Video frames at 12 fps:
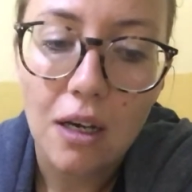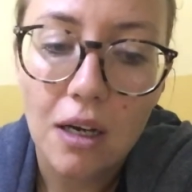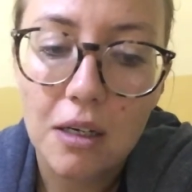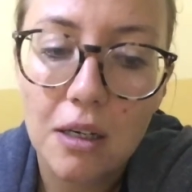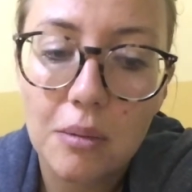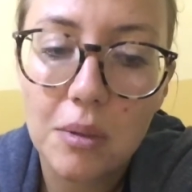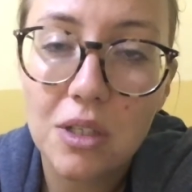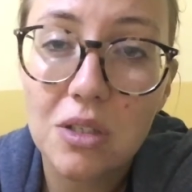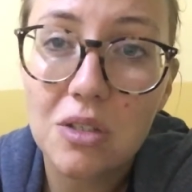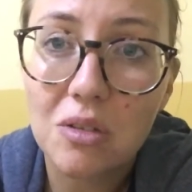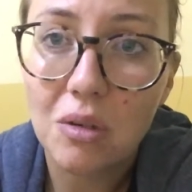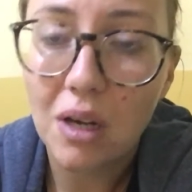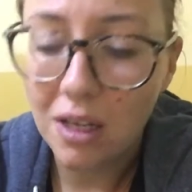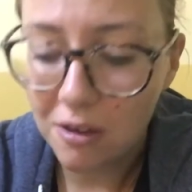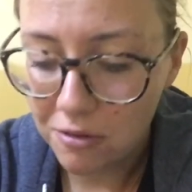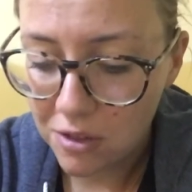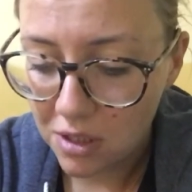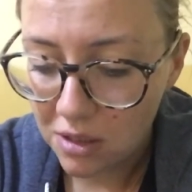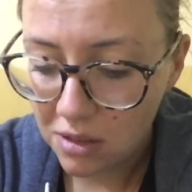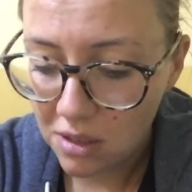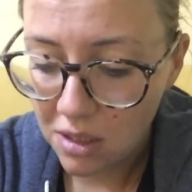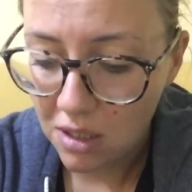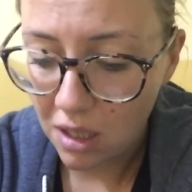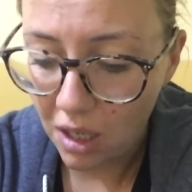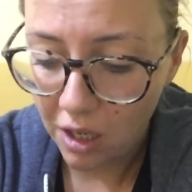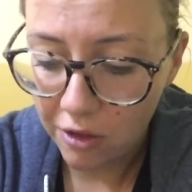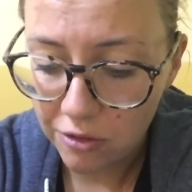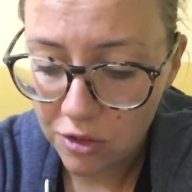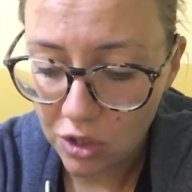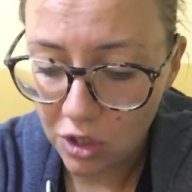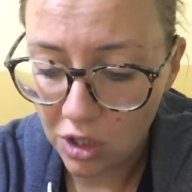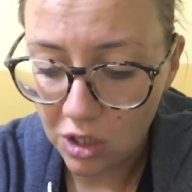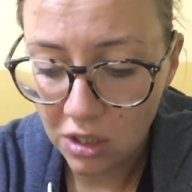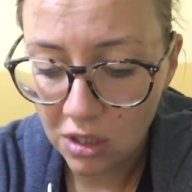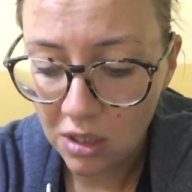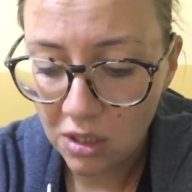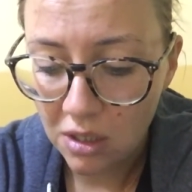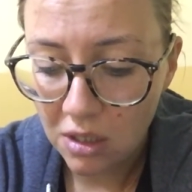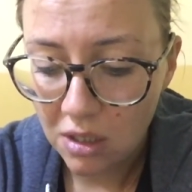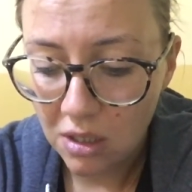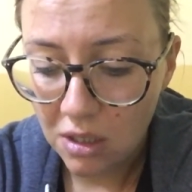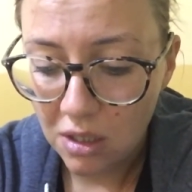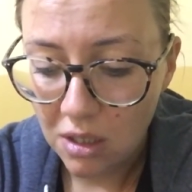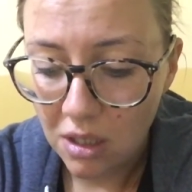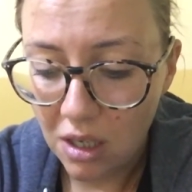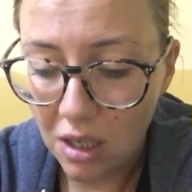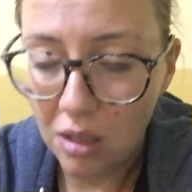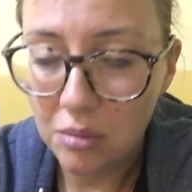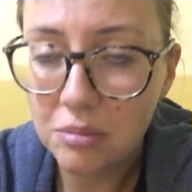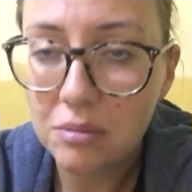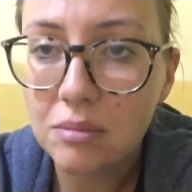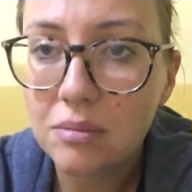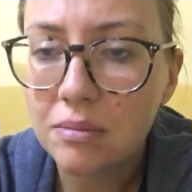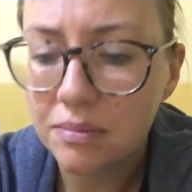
Um, I just arrived after um,